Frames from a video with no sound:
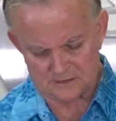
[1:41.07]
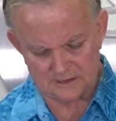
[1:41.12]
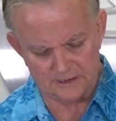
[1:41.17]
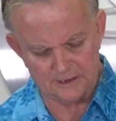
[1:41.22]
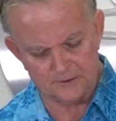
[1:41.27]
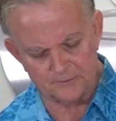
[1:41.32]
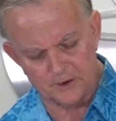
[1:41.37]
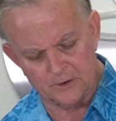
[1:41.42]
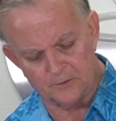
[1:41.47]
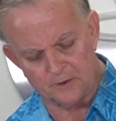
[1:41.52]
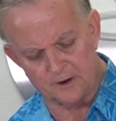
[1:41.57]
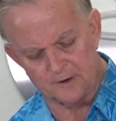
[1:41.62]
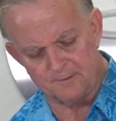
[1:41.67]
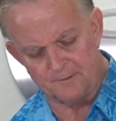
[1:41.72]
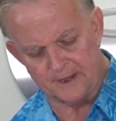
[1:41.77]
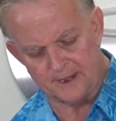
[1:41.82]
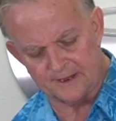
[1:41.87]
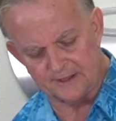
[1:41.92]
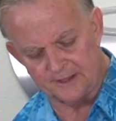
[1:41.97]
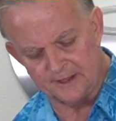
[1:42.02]
And we want to
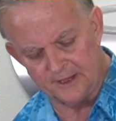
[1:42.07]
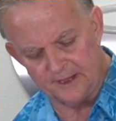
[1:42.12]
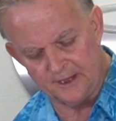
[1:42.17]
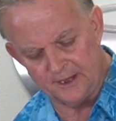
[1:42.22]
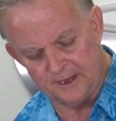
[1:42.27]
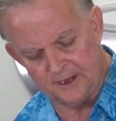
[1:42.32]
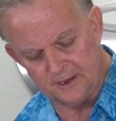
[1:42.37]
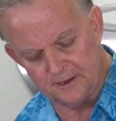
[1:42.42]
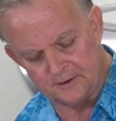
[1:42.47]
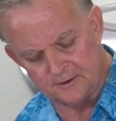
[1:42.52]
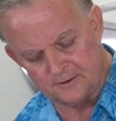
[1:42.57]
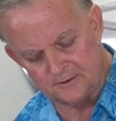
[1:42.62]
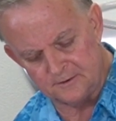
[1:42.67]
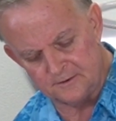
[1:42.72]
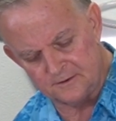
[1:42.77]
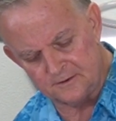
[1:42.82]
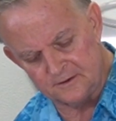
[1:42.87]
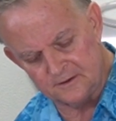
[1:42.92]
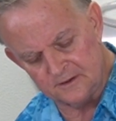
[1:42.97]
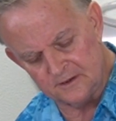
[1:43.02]
make a
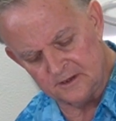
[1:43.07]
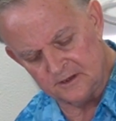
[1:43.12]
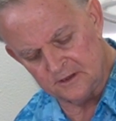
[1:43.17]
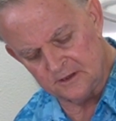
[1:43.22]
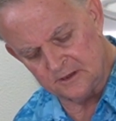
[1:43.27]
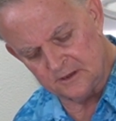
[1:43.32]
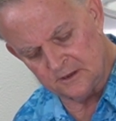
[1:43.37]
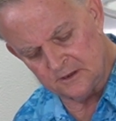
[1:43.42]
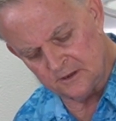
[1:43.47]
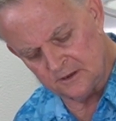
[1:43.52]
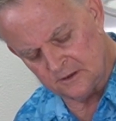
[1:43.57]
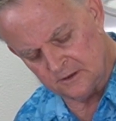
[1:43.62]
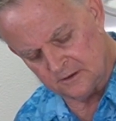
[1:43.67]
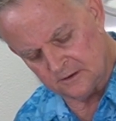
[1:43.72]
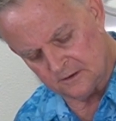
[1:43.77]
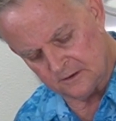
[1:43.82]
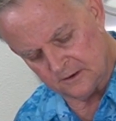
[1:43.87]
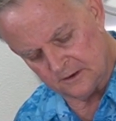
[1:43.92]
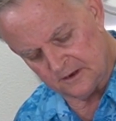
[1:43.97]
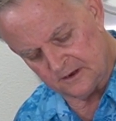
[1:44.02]
little
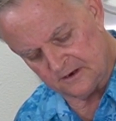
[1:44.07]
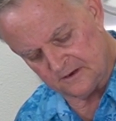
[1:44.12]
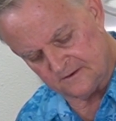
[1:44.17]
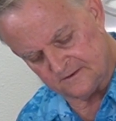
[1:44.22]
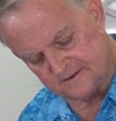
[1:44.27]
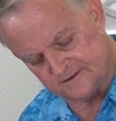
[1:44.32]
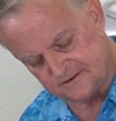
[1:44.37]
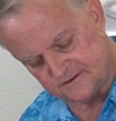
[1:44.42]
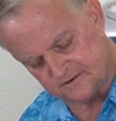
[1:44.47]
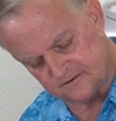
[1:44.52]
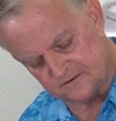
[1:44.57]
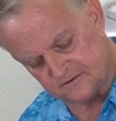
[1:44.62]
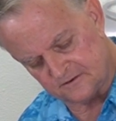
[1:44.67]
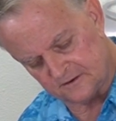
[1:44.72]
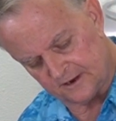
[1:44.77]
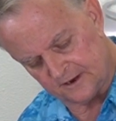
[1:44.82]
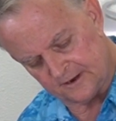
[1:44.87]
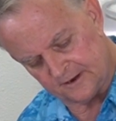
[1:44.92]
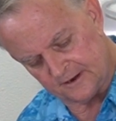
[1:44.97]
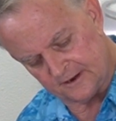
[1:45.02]

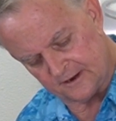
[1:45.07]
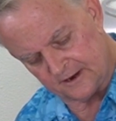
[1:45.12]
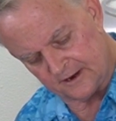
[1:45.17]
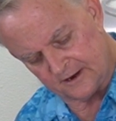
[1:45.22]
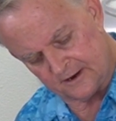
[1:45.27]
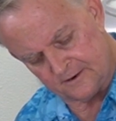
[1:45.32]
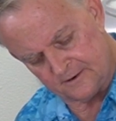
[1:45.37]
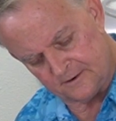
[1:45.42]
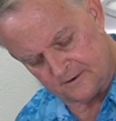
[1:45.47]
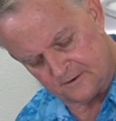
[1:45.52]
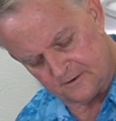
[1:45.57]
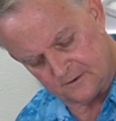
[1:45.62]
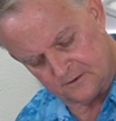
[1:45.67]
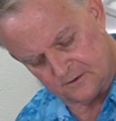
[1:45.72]
circle in there.